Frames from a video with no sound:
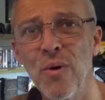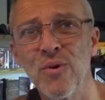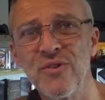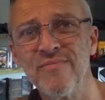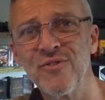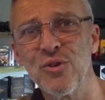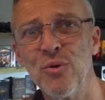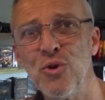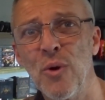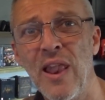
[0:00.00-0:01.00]
I wasn't
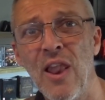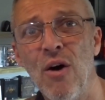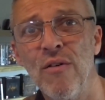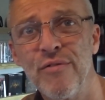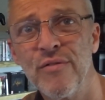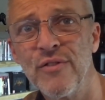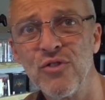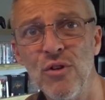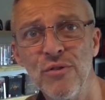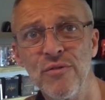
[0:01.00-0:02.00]
showing you a lot of
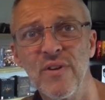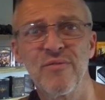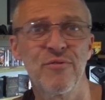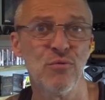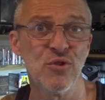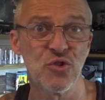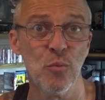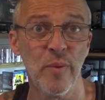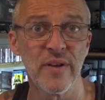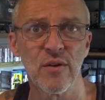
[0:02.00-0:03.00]
soldering. I've shown you
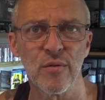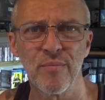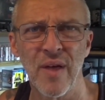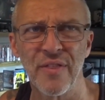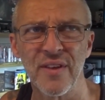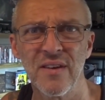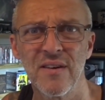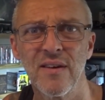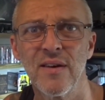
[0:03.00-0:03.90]
some bits, I think.